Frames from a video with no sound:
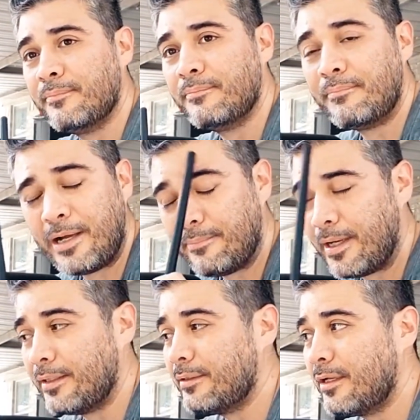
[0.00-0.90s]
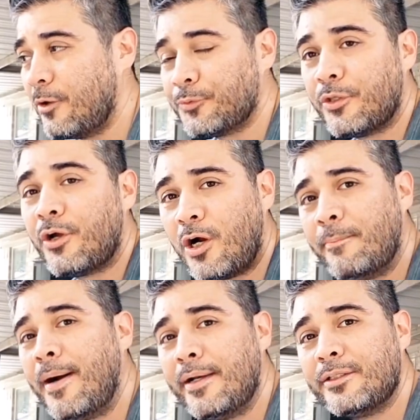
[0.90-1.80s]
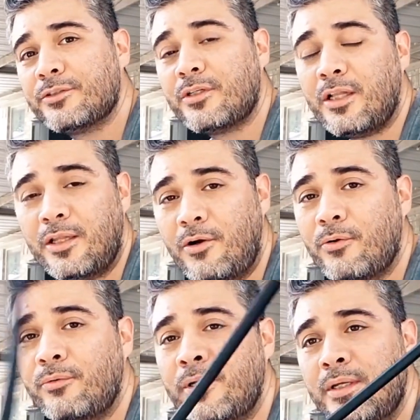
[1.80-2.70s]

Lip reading: my mind helps on the harmonics alone.